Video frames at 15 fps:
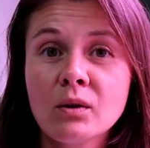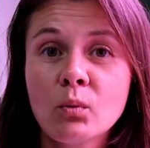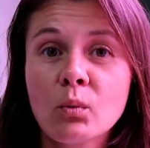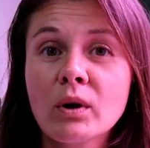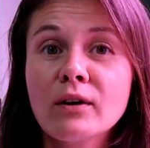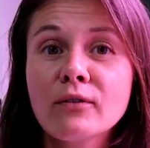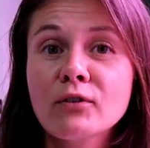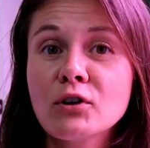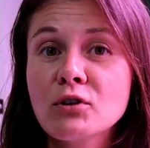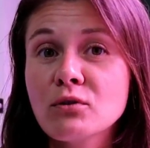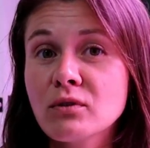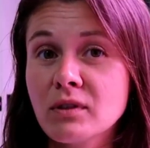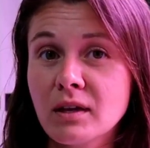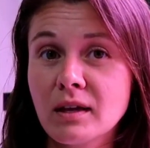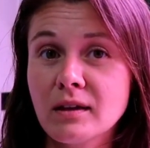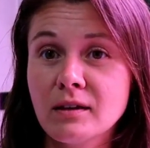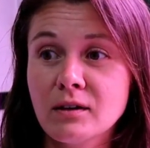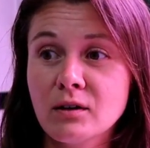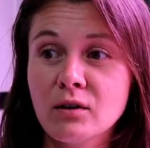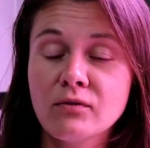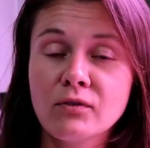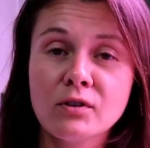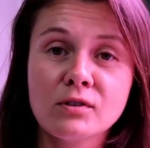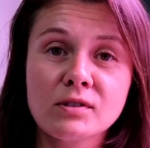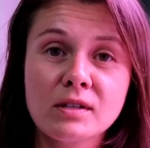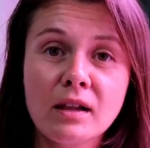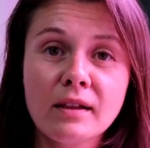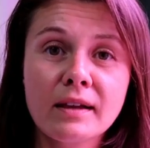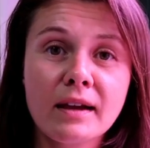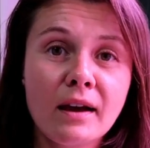whatever you think, you know, if you're
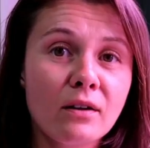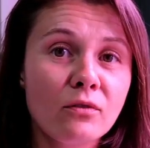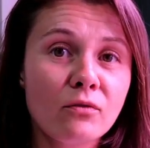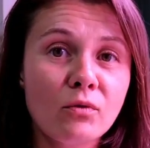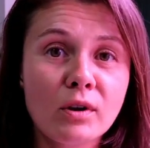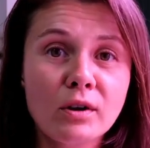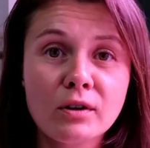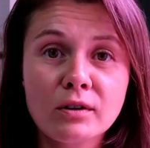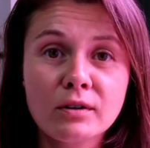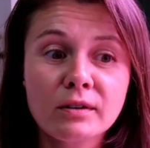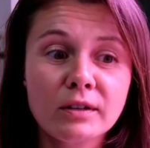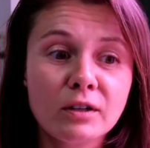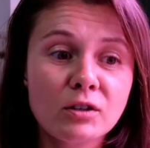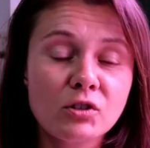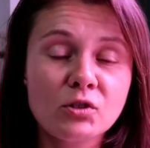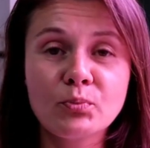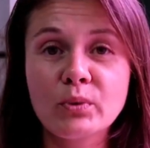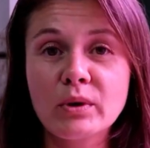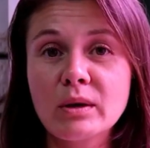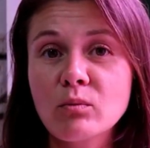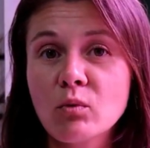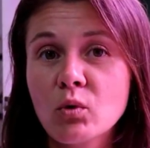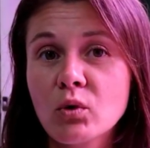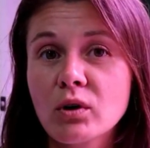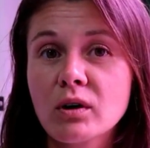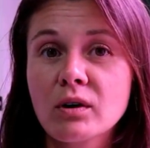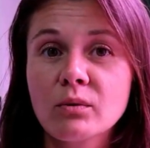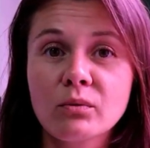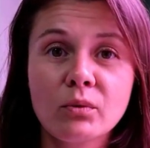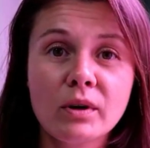selling out of one earlier, just bring
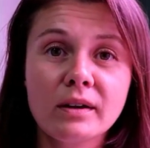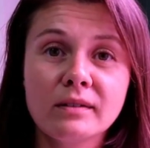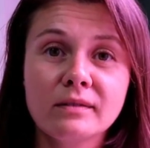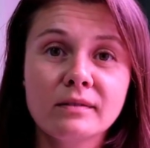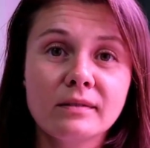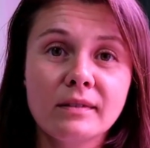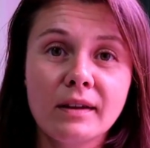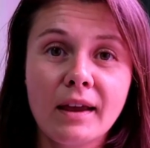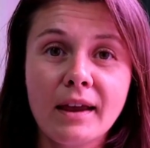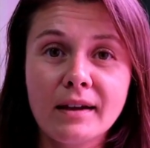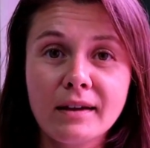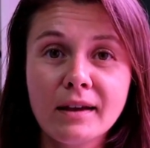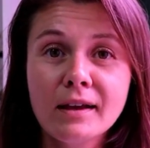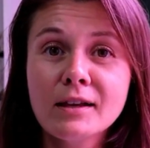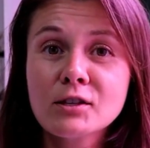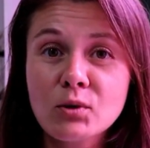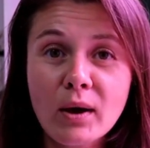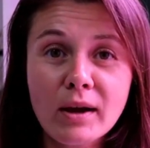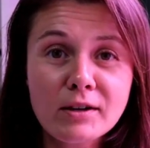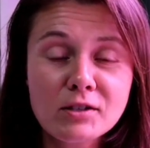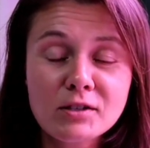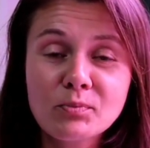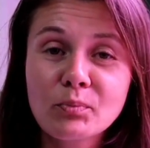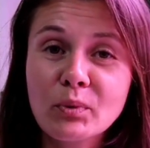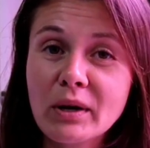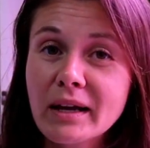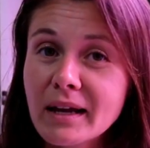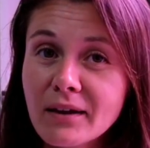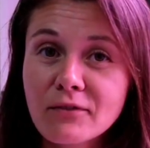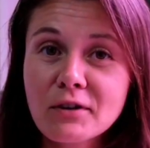more, and so I just
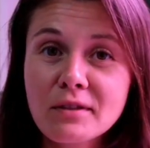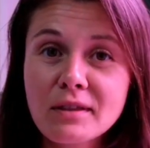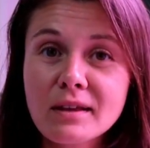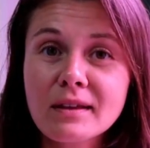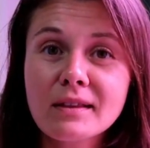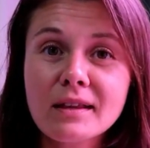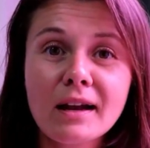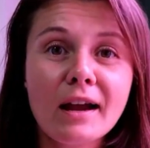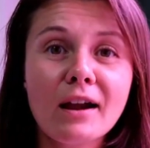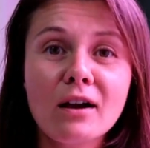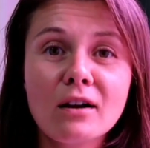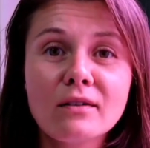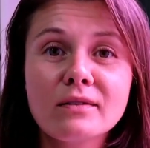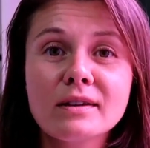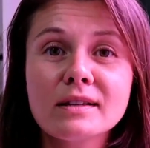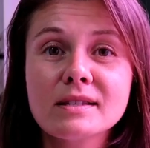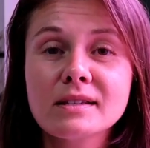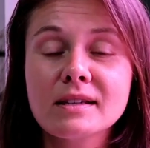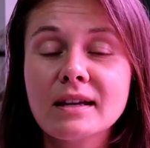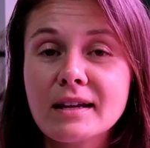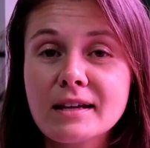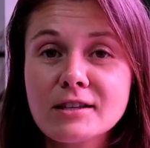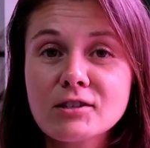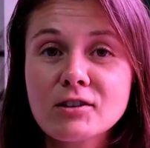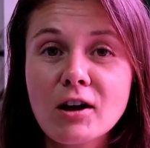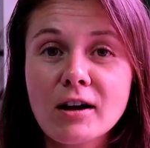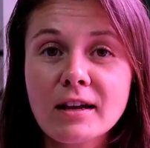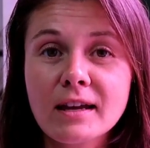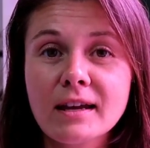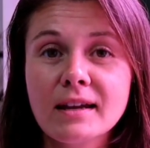bring everything that I harvest and I
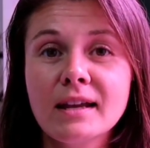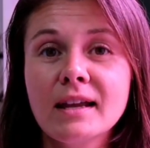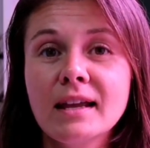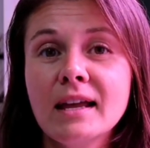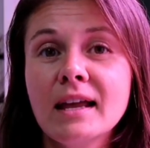stock it.